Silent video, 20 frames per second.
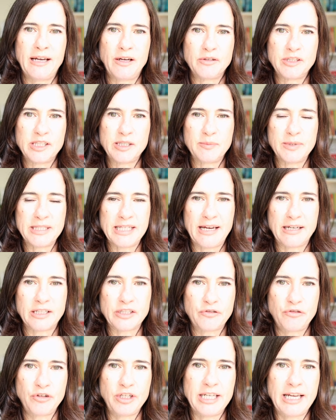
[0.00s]
out some
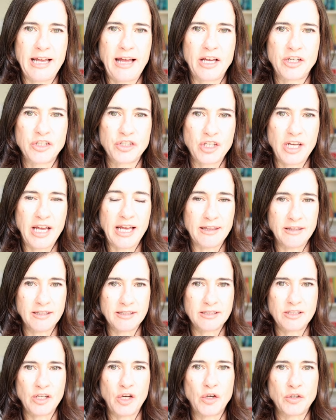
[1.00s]
tax-free cash at the
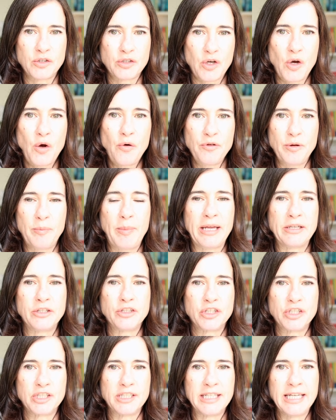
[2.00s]
start of the
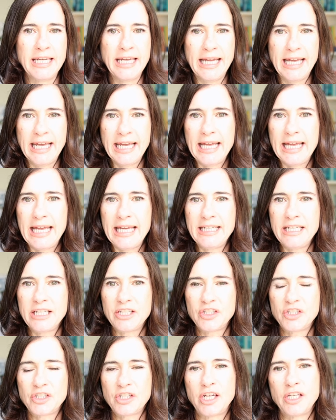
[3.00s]
pension in
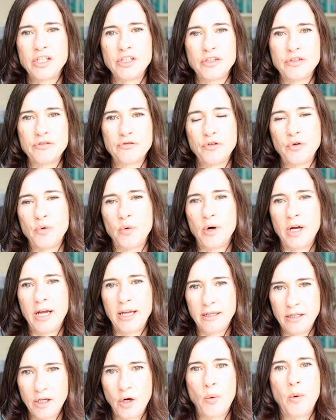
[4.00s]
exchange for
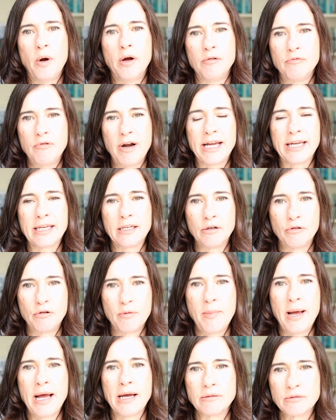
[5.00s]
a lower regular
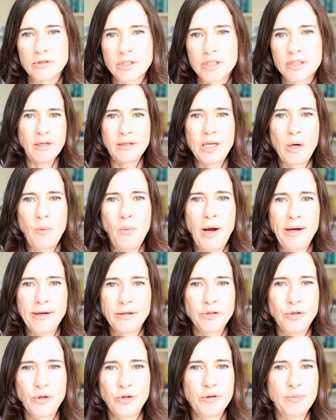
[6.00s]
amount. Now why
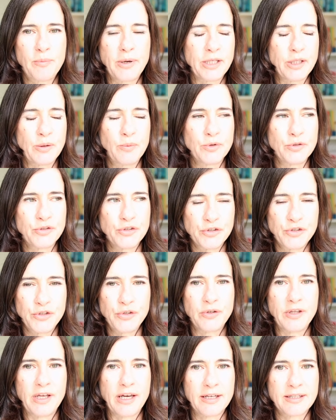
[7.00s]
on earth might you want to
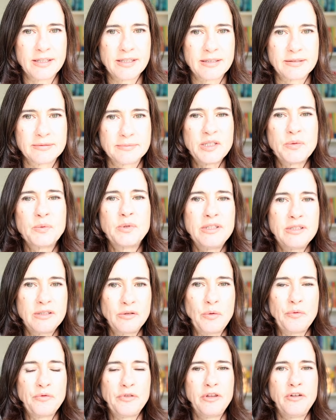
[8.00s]
do that? This one is
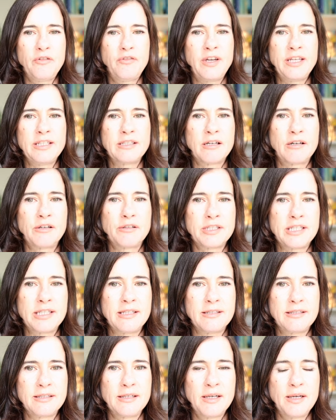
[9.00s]
not for the
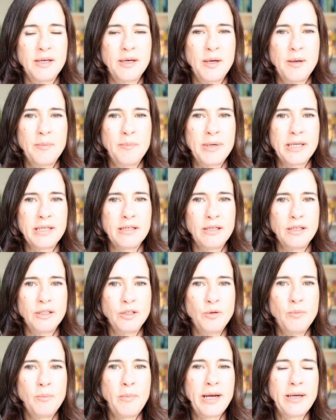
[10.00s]
faint-hearted, but
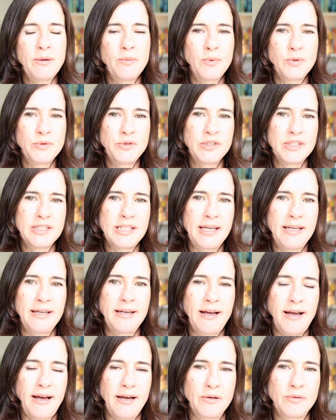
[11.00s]
you might want to
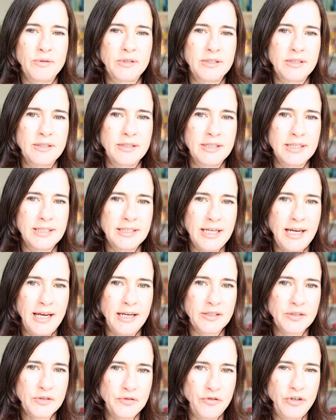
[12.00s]
take out the
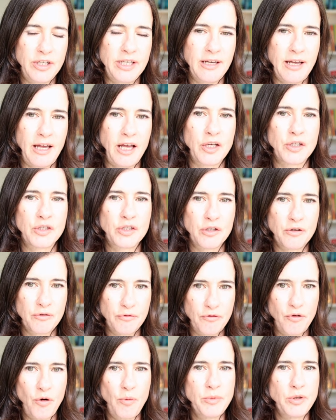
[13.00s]
tax-free cash
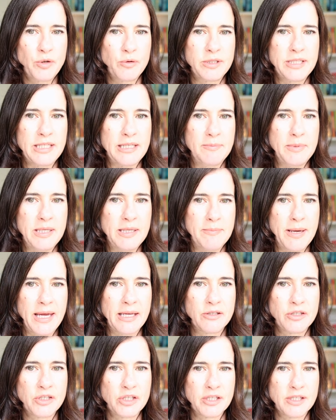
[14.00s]
from your DB
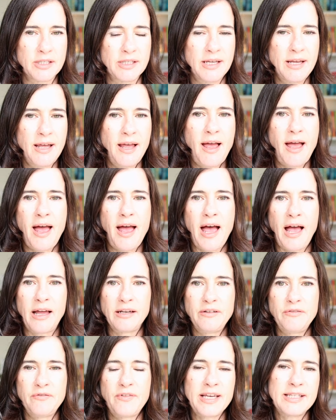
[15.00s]
pension
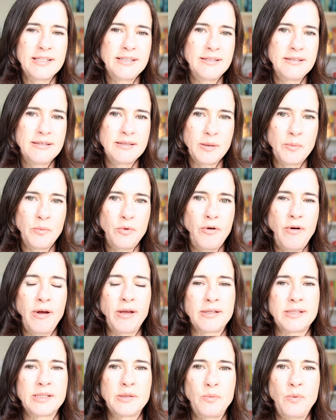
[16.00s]
and invest it somewhere
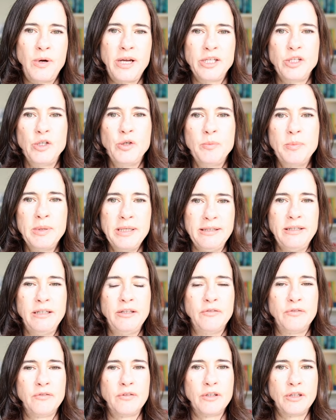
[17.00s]
else where you
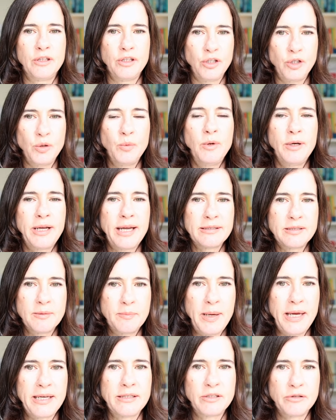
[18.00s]
believe that you will get a
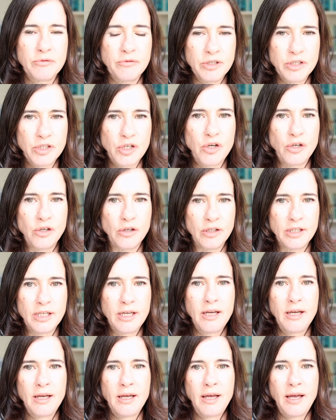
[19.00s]
better
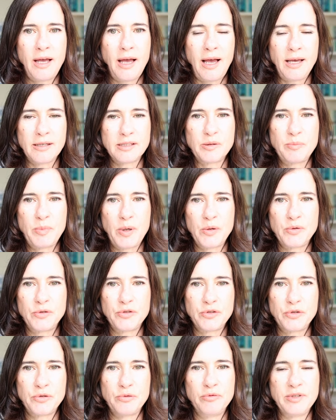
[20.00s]
return as
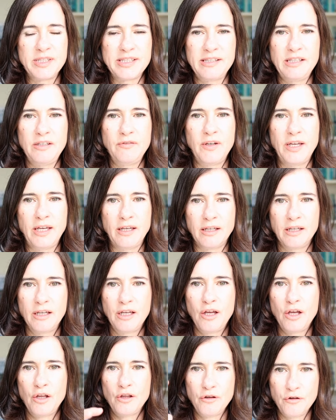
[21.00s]
opposed to receiving
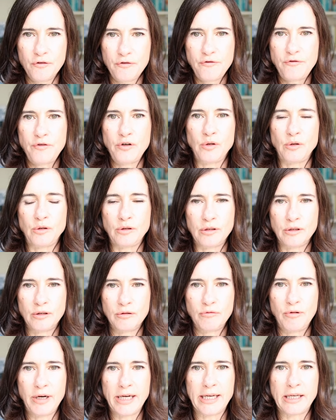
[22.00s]
the full
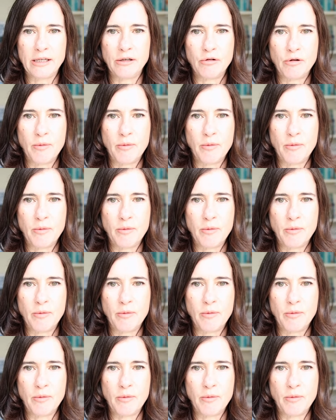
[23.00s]
regular